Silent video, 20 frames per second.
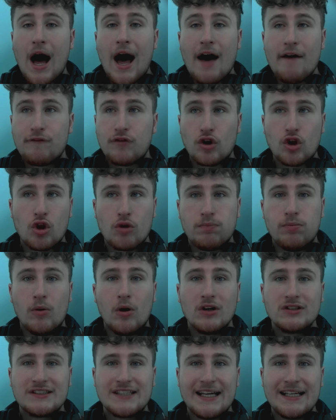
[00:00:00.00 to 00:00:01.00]
I've got nothing
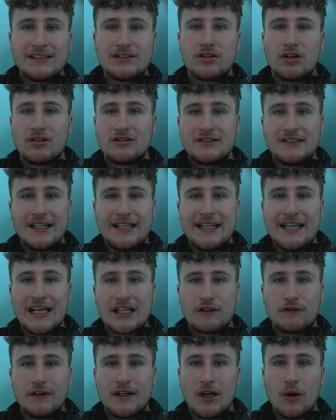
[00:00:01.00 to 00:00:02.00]
more to say, so I'll see you in the
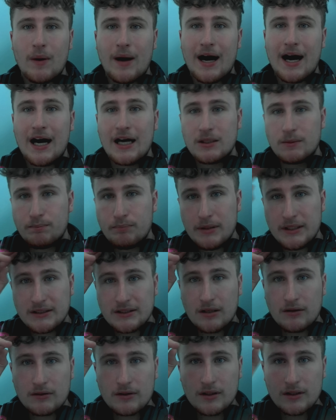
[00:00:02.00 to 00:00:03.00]
next video and peace
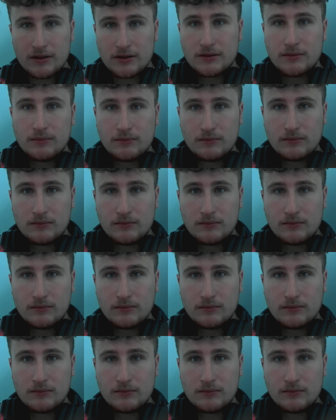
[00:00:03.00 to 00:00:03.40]
out, guys.